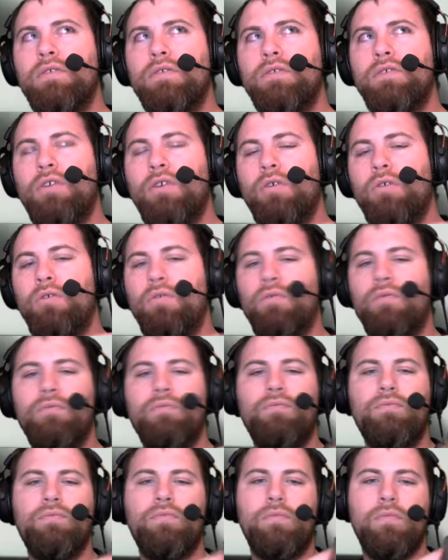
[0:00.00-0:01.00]
so
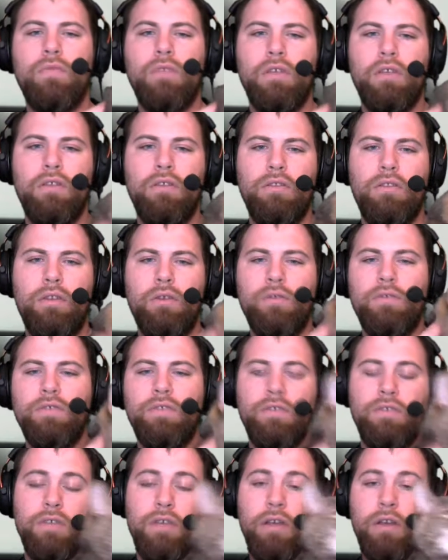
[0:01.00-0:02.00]
there
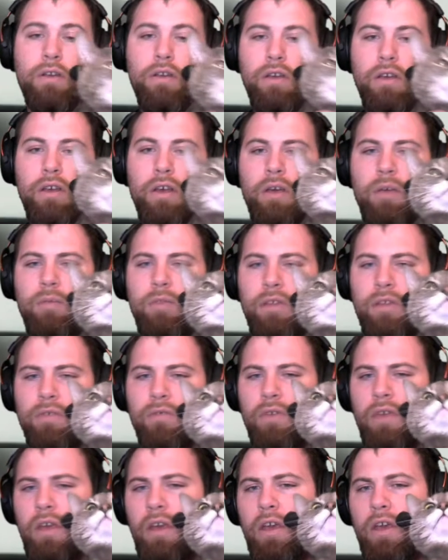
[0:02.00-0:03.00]
was this area, I believe,